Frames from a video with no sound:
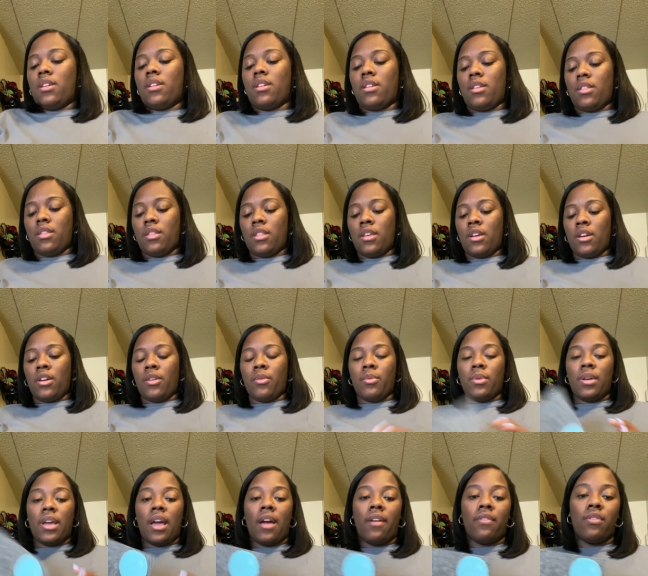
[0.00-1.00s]
And there
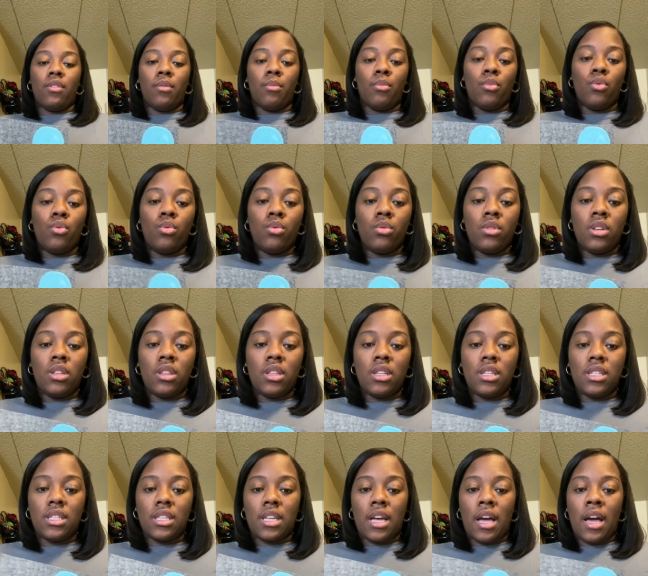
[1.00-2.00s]
we have the moon in the
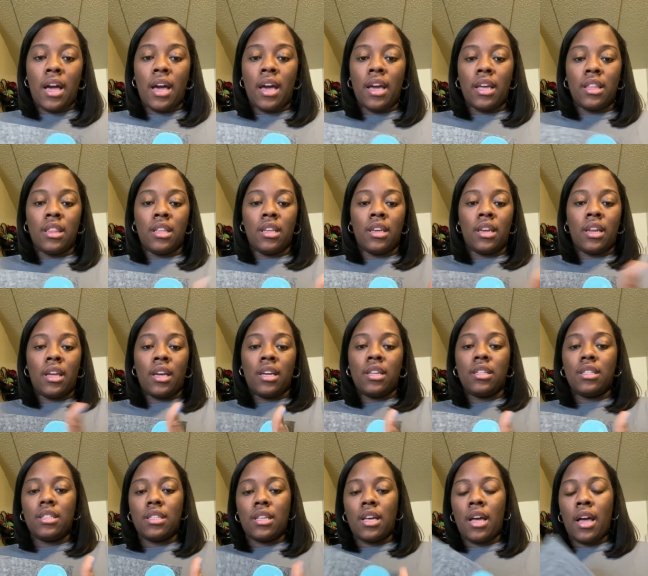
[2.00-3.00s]
sky and the
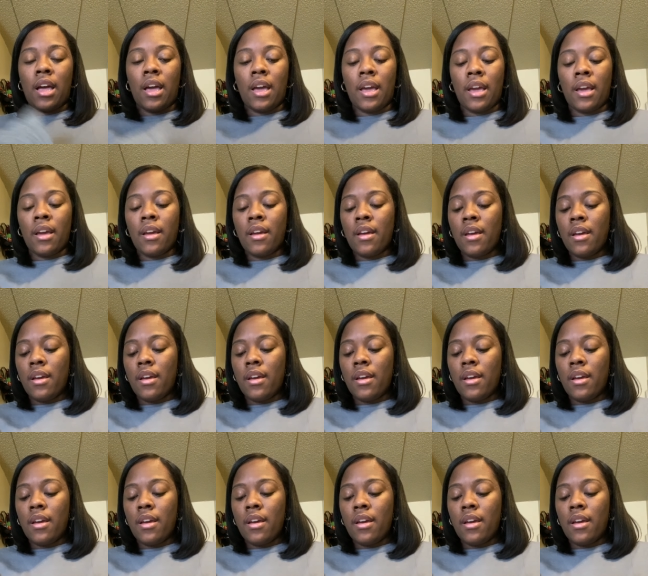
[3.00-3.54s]
night sky.